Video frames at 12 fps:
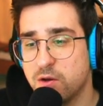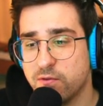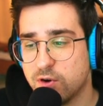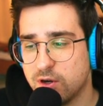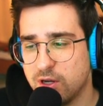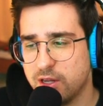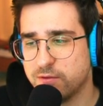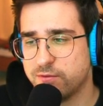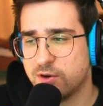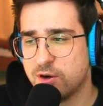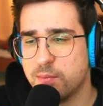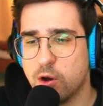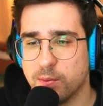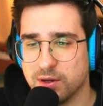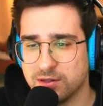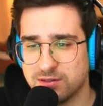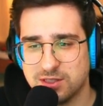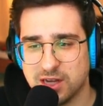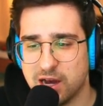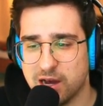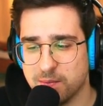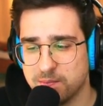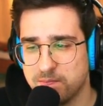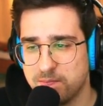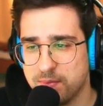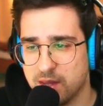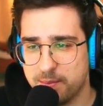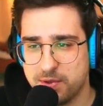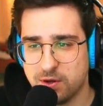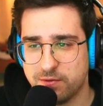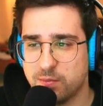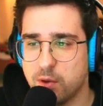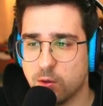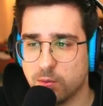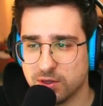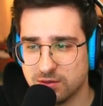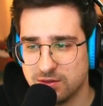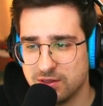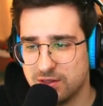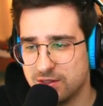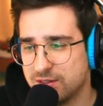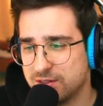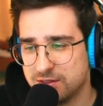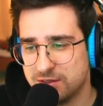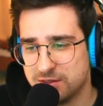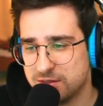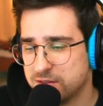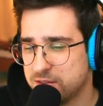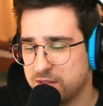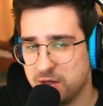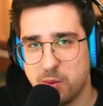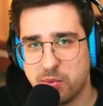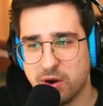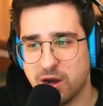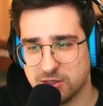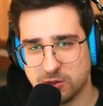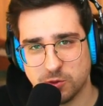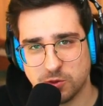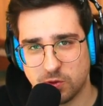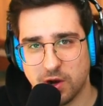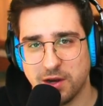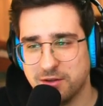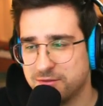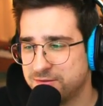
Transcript: For a moment in time. A beautiful moment. CD Projekt was great.